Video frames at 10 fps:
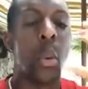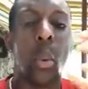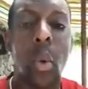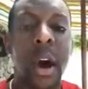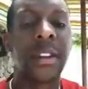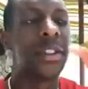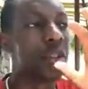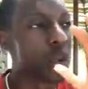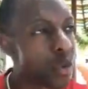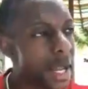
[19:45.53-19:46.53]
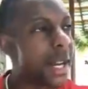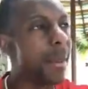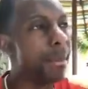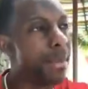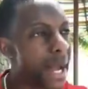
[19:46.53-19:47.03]
want to create
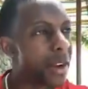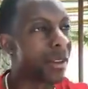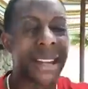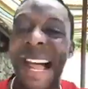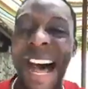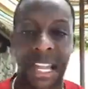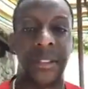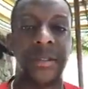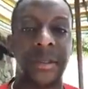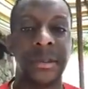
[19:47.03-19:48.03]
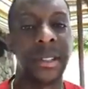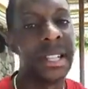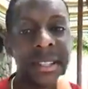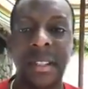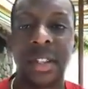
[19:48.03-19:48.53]
a better life,
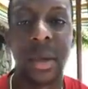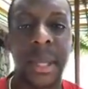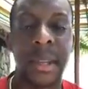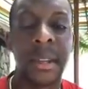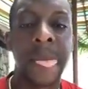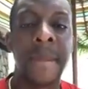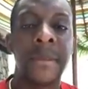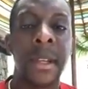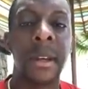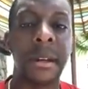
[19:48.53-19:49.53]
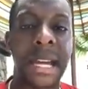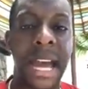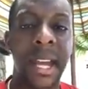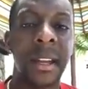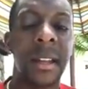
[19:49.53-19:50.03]
listen to me,
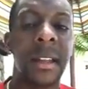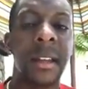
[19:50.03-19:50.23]
okay?